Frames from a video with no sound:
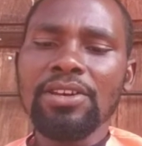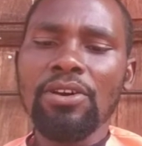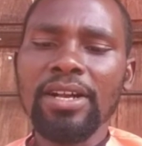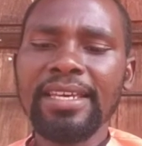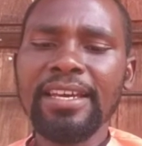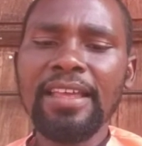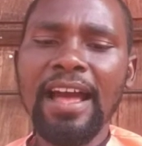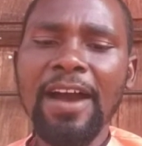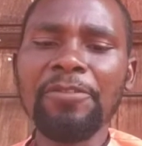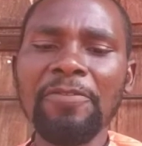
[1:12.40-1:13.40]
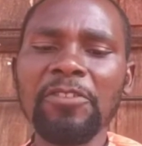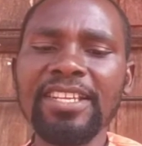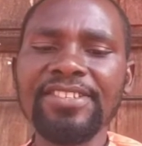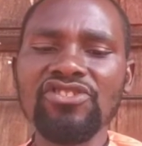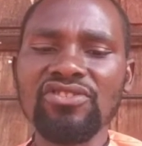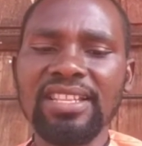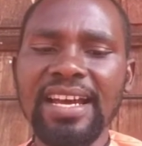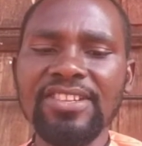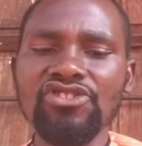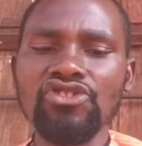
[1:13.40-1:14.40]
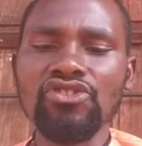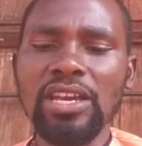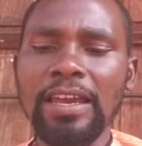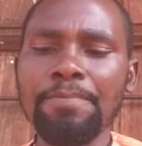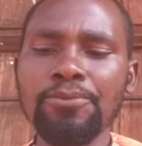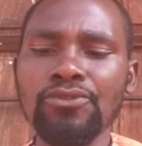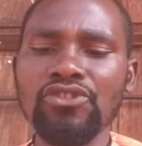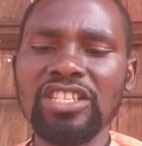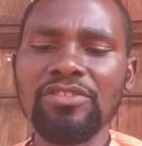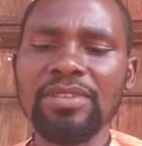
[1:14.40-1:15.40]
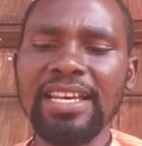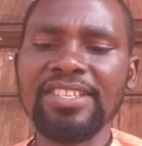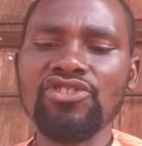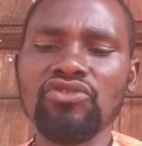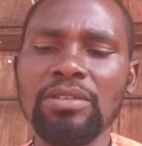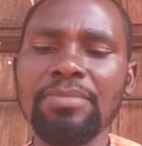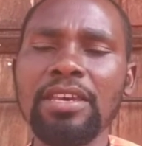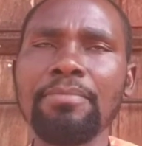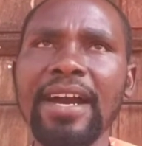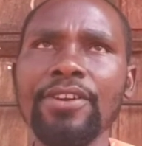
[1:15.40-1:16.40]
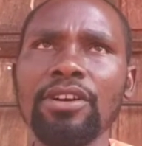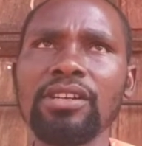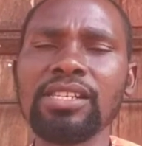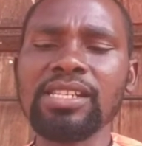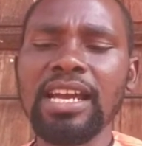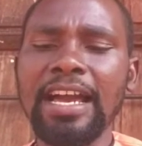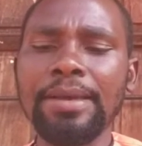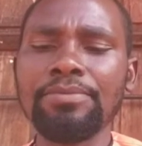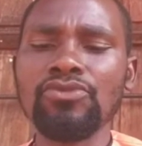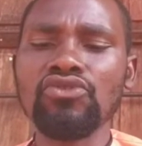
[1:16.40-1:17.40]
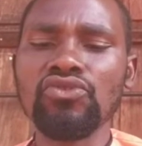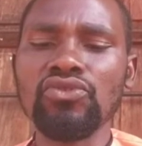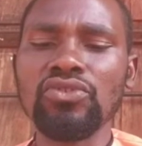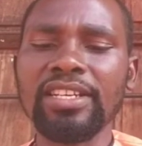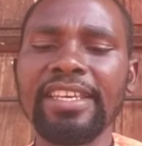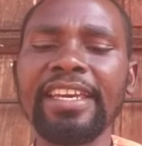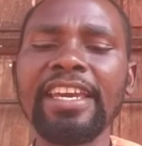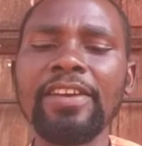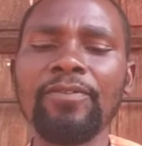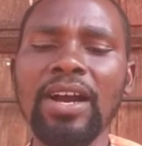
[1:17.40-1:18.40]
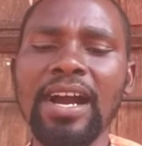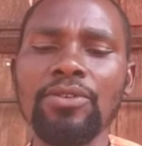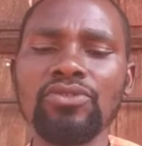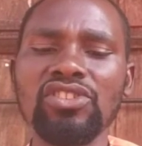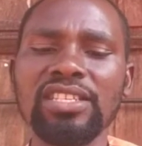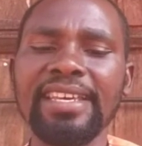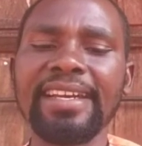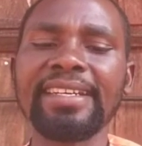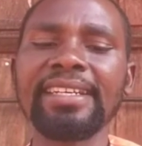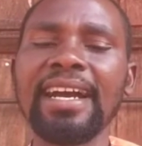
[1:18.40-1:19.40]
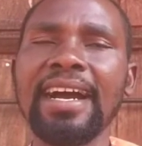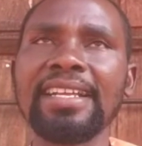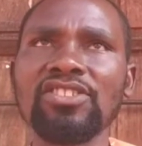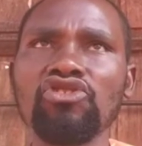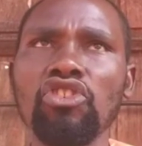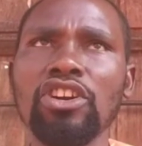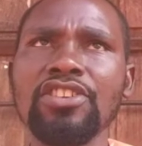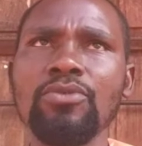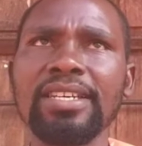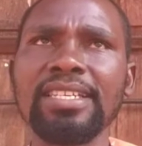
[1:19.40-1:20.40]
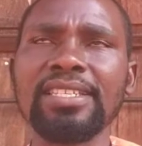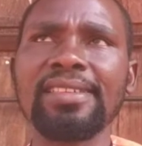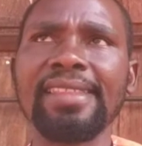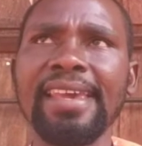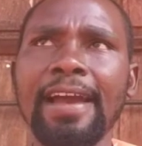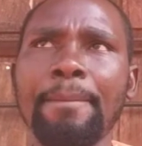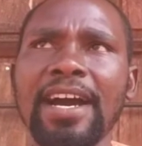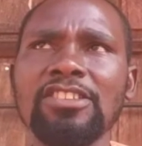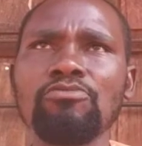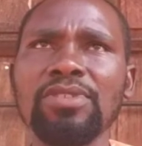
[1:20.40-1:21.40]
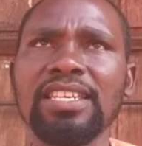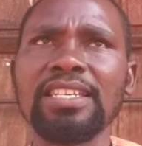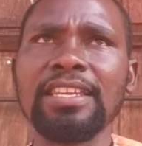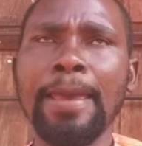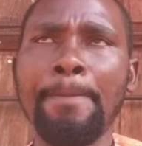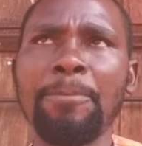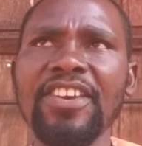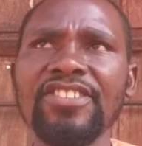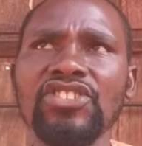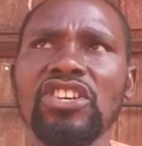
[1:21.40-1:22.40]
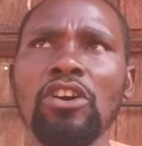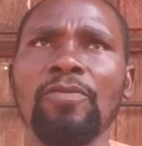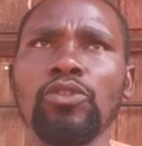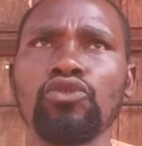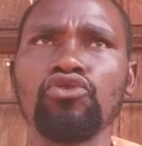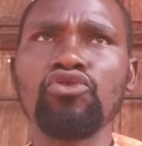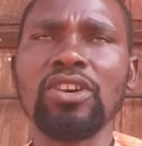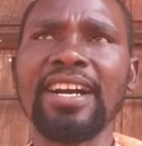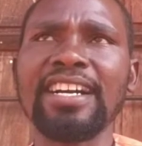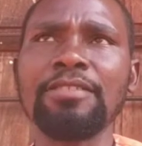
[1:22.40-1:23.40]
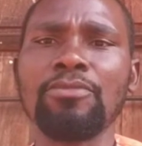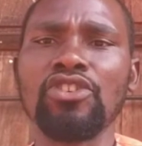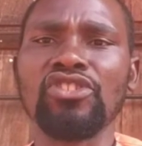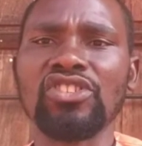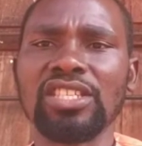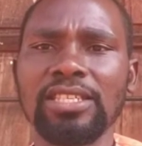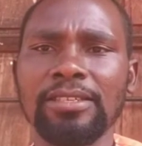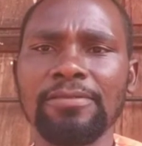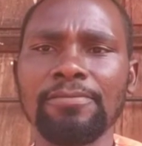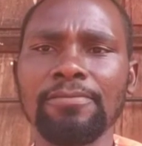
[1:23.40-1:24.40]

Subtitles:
Okay, after finishing that step, it means that it will be my own time to give out the cards on which there must be the picture of two animals.